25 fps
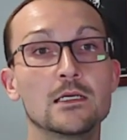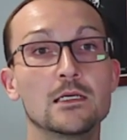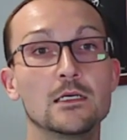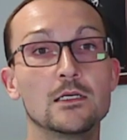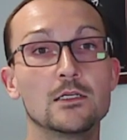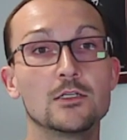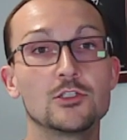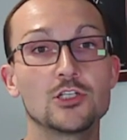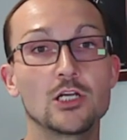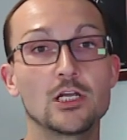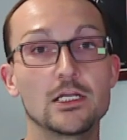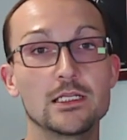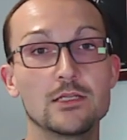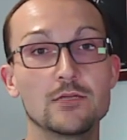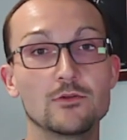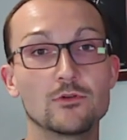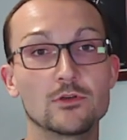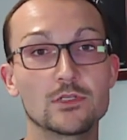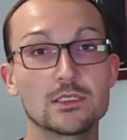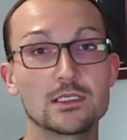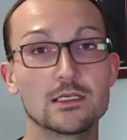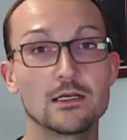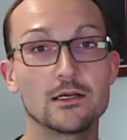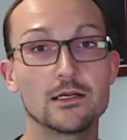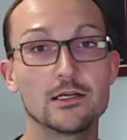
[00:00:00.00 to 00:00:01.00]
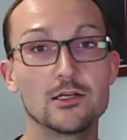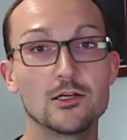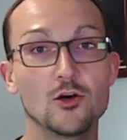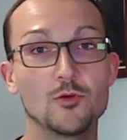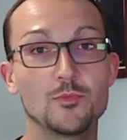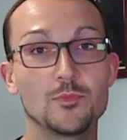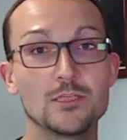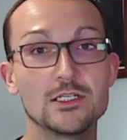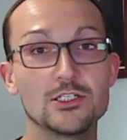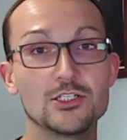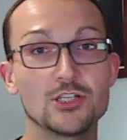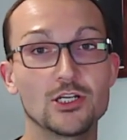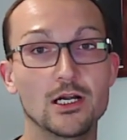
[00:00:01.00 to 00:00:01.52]
Johnny Rosario
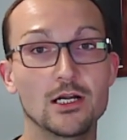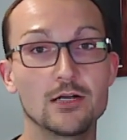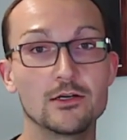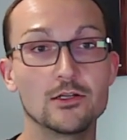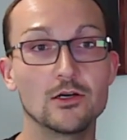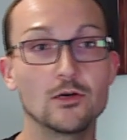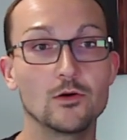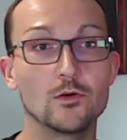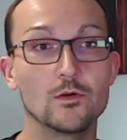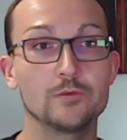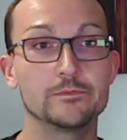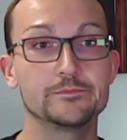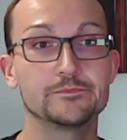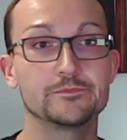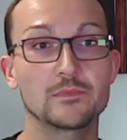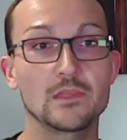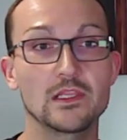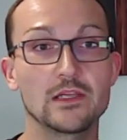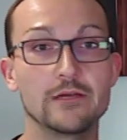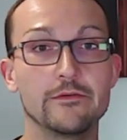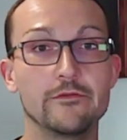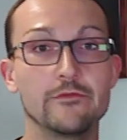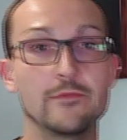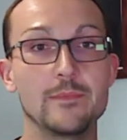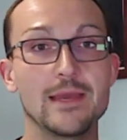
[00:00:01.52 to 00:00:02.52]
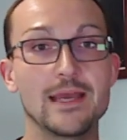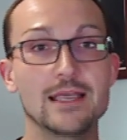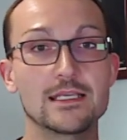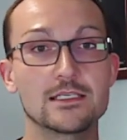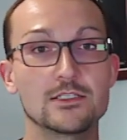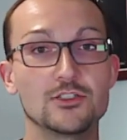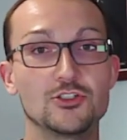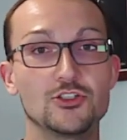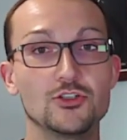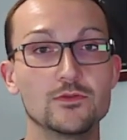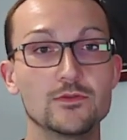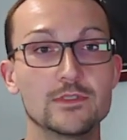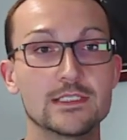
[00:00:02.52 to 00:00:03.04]
Pinchardo of
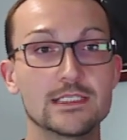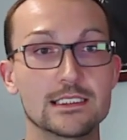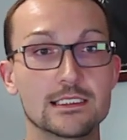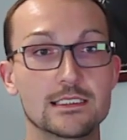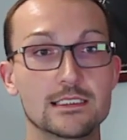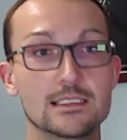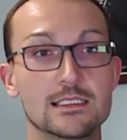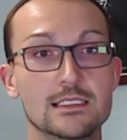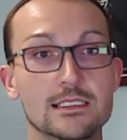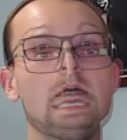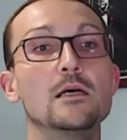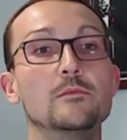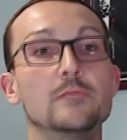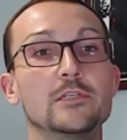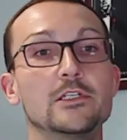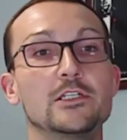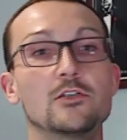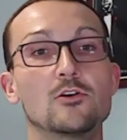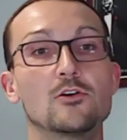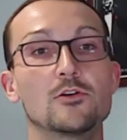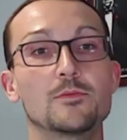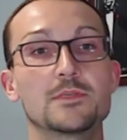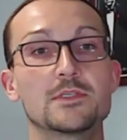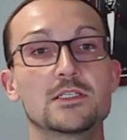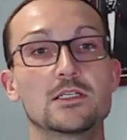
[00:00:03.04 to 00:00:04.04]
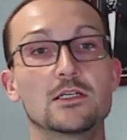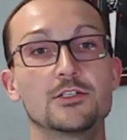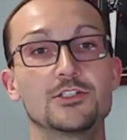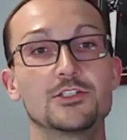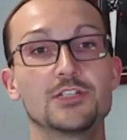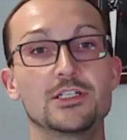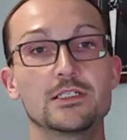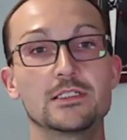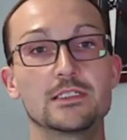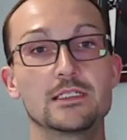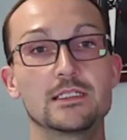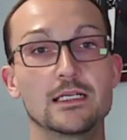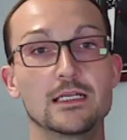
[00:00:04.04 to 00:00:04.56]
Massachusetts. Marine Corps
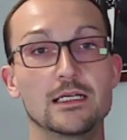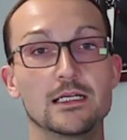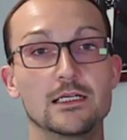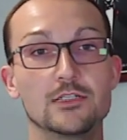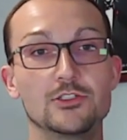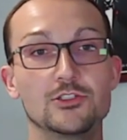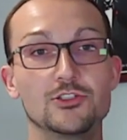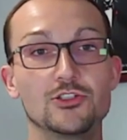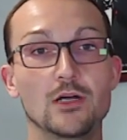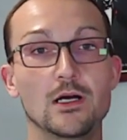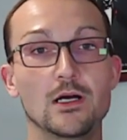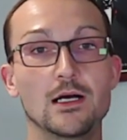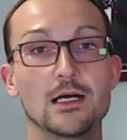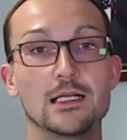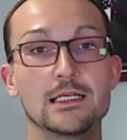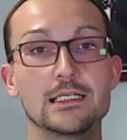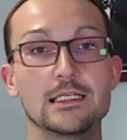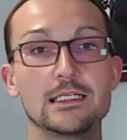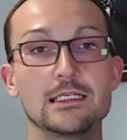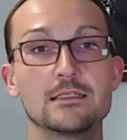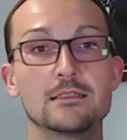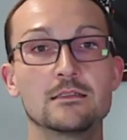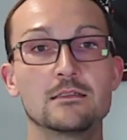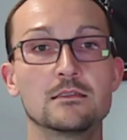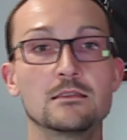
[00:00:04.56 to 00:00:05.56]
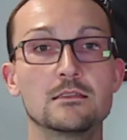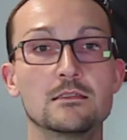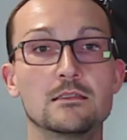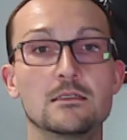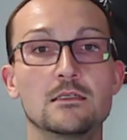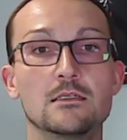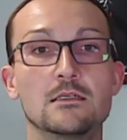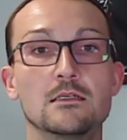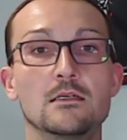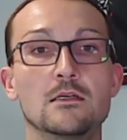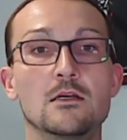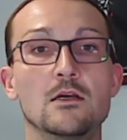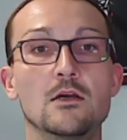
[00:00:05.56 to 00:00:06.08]
Sergeant Johanny
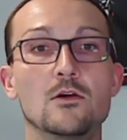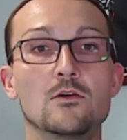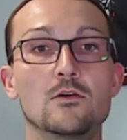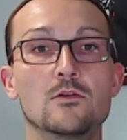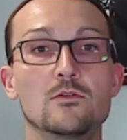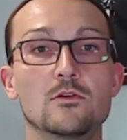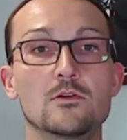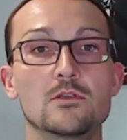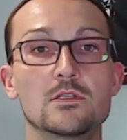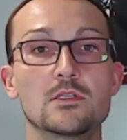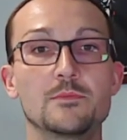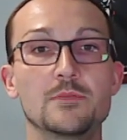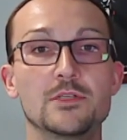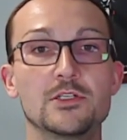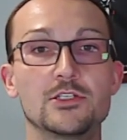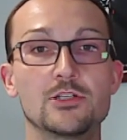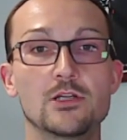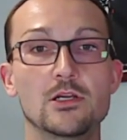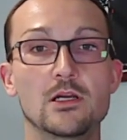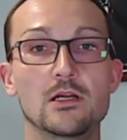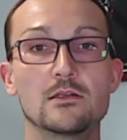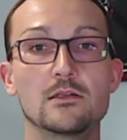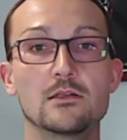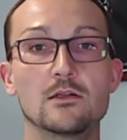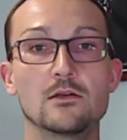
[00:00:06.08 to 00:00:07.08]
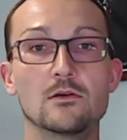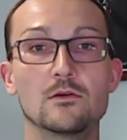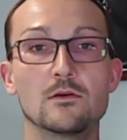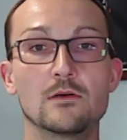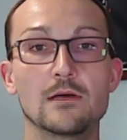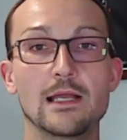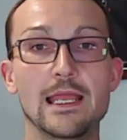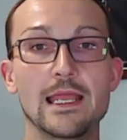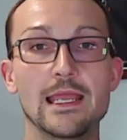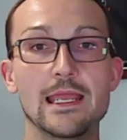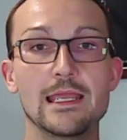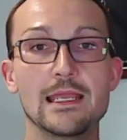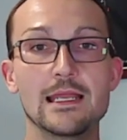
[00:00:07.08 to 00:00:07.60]
Rosa
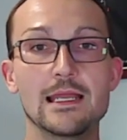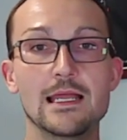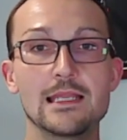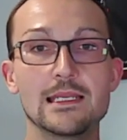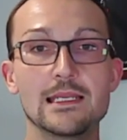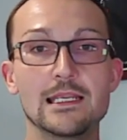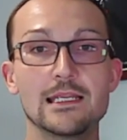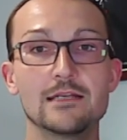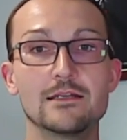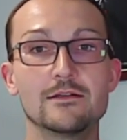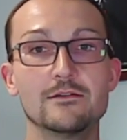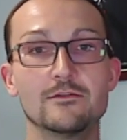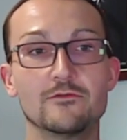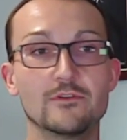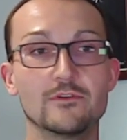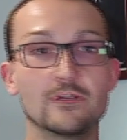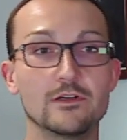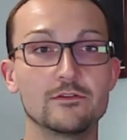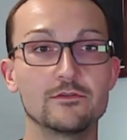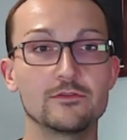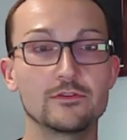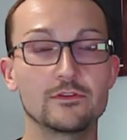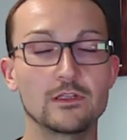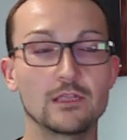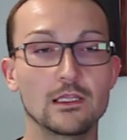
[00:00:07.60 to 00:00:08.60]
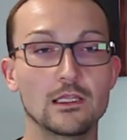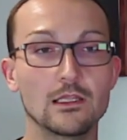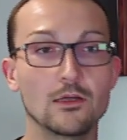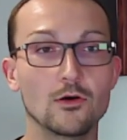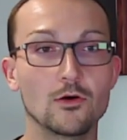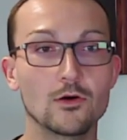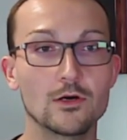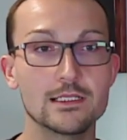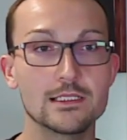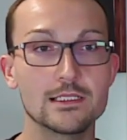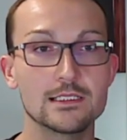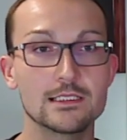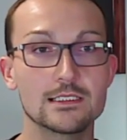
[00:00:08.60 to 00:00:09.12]
Pichardo, a native of
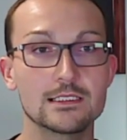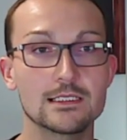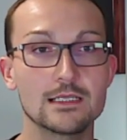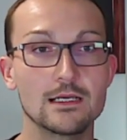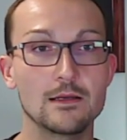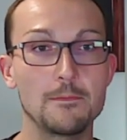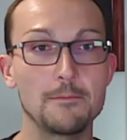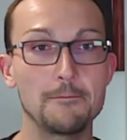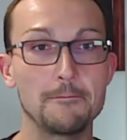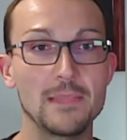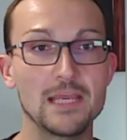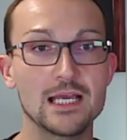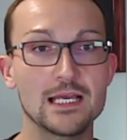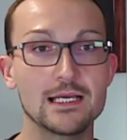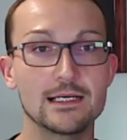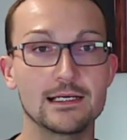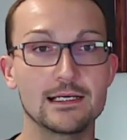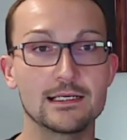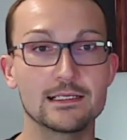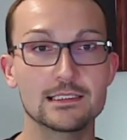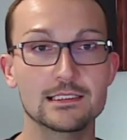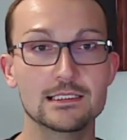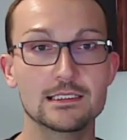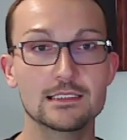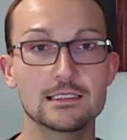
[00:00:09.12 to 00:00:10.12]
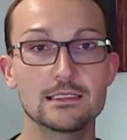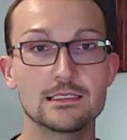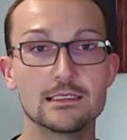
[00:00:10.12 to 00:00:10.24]
Lawrence, Mass.,